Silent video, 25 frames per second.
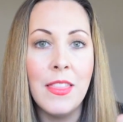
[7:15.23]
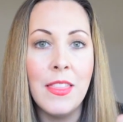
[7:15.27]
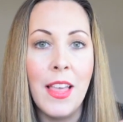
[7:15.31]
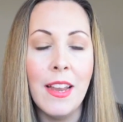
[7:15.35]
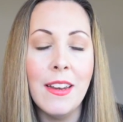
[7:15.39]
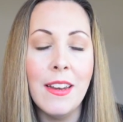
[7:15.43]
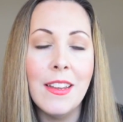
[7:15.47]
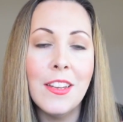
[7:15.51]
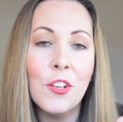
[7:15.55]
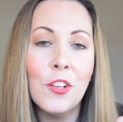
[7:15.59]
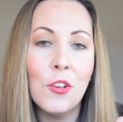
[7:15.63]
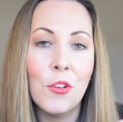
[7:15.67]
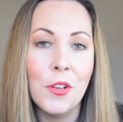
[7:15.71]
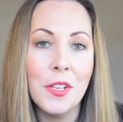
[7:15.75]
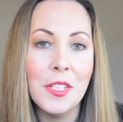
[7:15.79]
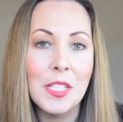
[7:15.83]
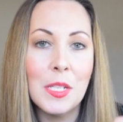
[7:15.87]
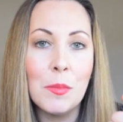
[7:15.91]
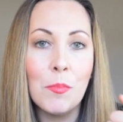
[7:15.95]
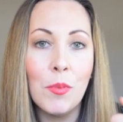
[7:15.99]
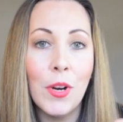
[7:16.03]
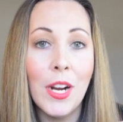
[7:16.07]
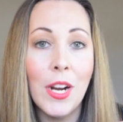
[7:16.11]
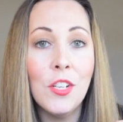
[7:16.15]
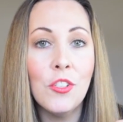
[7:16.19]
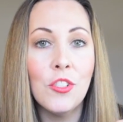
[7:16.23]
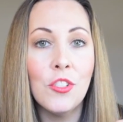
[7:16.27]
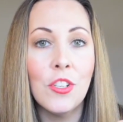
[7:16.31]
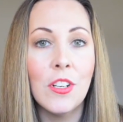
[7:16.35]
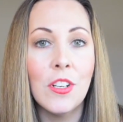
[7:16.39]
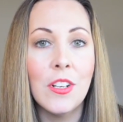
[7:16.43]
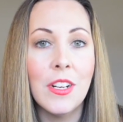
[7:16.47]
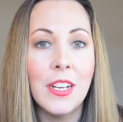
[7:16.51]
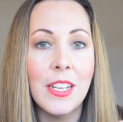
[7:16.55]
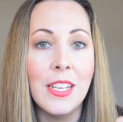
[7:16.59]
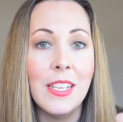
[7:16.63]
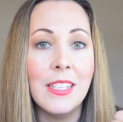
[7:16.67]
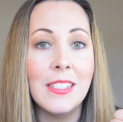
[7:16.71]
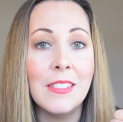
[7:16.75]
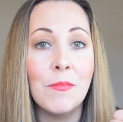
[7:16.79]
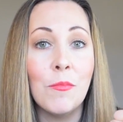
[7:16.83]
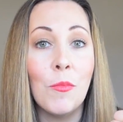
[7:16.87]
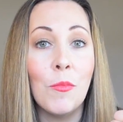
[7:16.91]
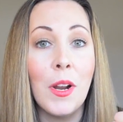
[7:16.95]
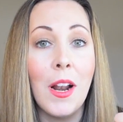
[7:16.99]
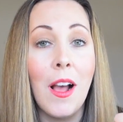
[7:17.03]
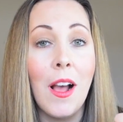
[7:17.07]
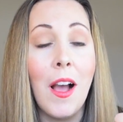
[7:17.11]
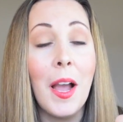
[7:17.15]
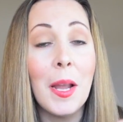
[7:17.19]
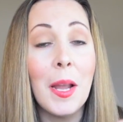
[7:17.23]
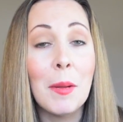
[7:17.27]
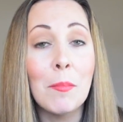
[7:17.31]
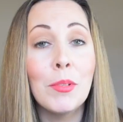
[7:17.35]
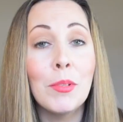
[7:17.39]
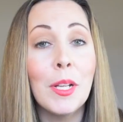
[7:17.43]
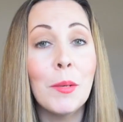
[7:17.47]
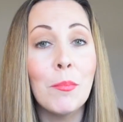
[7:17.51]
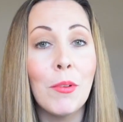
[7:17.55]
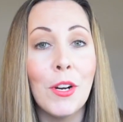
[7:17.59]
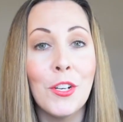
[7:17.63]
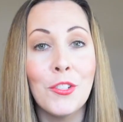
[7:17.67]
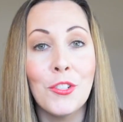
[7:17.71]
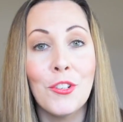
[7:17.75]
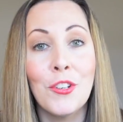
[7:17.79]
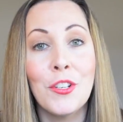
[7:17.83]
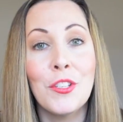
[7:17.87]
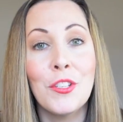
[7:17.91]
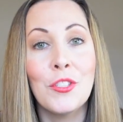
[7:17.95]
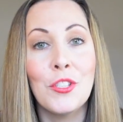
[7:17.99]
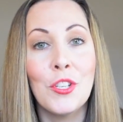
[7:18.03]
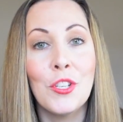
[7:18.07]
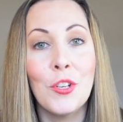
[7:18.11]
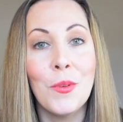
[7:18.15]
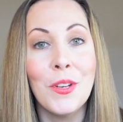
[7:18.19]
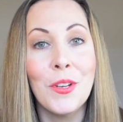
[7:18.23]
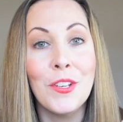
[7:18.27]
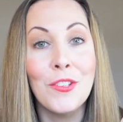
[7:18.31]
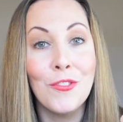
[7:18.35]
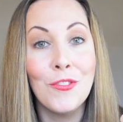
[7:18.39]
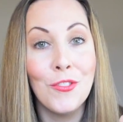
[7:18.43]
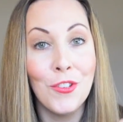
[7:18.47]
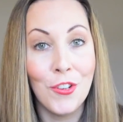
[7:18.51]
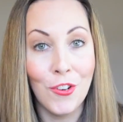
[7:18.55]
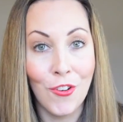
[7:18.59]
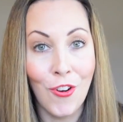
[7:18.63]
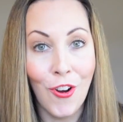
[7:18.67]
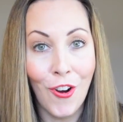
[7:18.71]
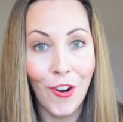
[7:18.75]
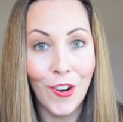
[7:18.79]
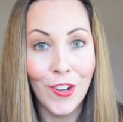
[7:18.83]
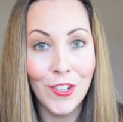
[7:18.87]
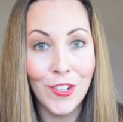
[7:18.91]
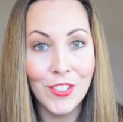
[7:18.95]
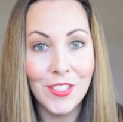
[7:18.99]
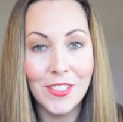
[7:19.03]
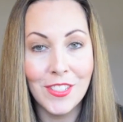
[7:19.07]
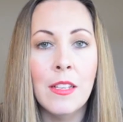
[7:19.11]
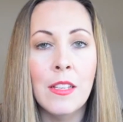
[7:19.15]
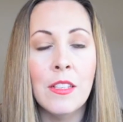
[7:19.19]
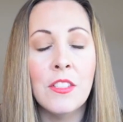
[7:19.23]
That increased pressure is what high blood pressure is doing to your heart.